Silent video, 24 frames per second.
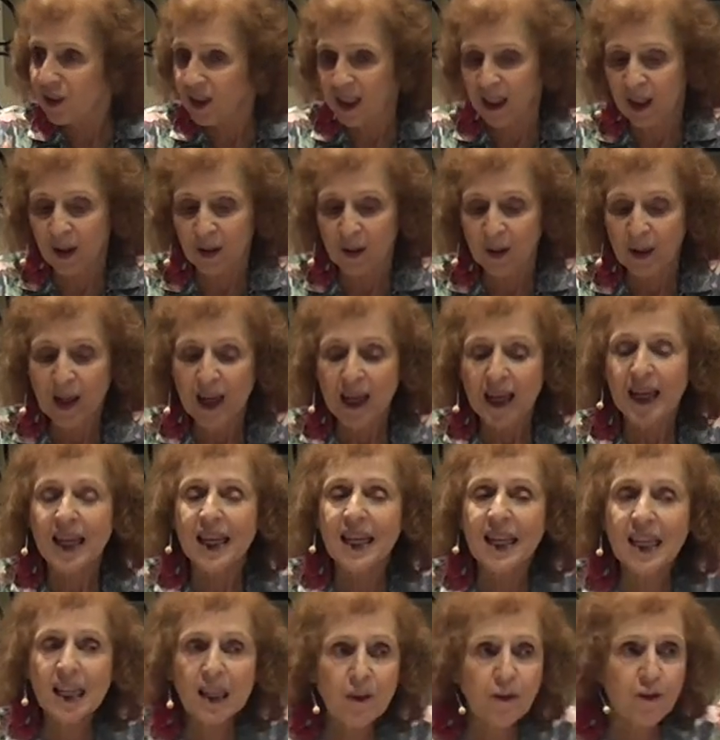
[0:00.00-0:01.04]
here.
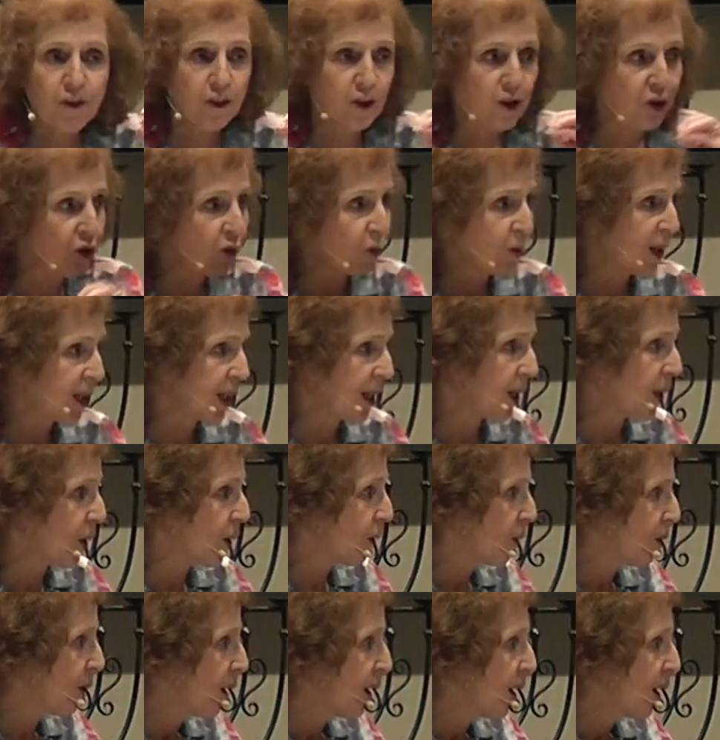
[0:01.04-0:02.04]
If you hear.